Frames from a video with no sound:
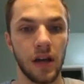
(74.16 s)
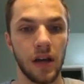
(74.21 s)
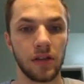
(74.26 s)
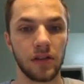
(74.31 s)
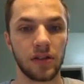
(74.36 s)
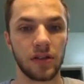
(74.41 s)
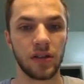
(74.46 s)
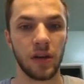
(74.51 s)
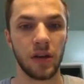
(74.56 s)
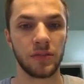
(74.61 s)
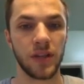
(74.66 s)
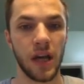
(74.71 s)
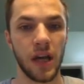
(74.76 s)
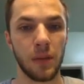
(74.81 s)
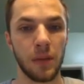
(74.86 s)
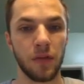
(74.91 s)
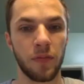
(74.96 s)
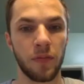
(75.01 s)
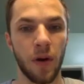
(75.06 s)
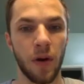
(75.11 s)
some
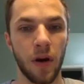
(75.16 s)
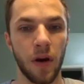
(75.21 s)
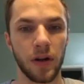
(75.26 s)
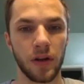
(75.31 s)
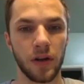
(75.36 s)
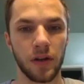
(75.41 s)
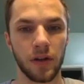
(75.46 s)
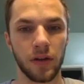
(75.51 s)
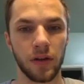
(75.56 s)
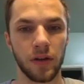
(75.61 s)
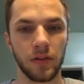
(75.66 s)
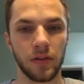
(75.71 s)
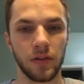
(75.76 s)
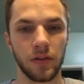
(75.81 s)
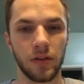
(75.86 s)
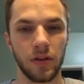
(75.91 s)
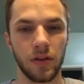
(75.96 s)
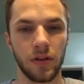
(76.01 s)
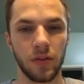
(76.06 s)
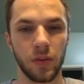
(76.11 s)
type of particle,
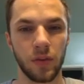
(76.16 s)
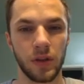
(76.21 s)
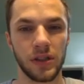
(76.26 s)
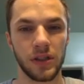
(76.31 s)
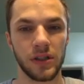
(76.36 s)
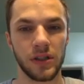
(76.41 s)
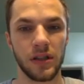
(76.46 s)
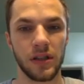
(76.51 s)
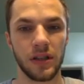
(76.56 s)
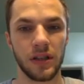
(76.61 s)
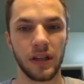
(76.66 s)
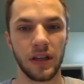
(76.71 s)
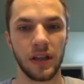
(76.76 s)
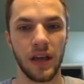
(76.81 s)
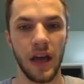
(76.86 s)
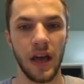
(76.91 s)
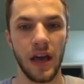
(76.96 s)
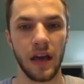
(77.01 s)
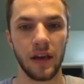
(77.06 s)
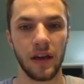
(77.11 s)
which is the
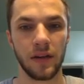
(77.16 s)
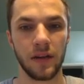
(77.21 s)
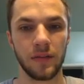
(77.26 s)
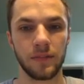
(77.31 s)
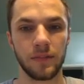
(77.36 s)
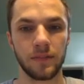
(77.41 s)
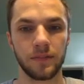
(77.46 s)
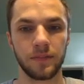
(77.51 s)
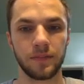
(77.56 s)
decay,